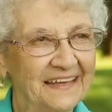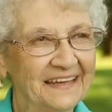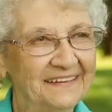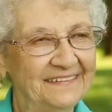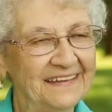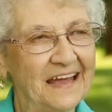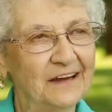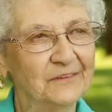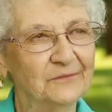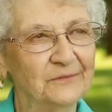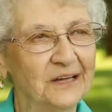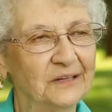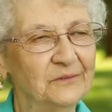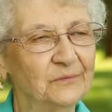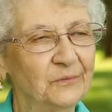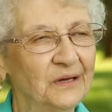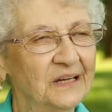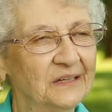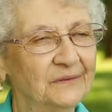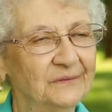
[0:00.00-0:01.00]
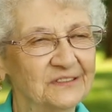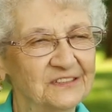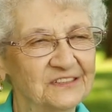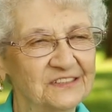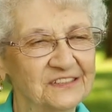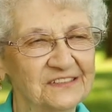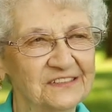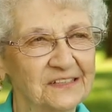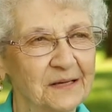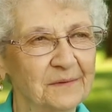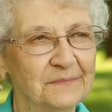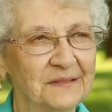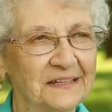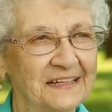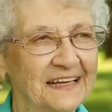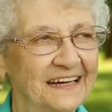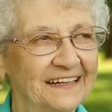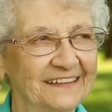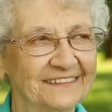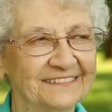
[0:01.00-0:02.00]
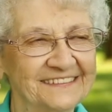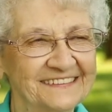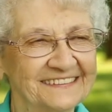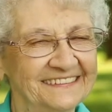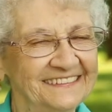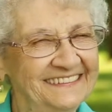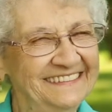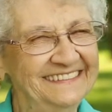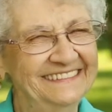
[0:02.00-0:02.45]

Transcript: And that red wig was just something else.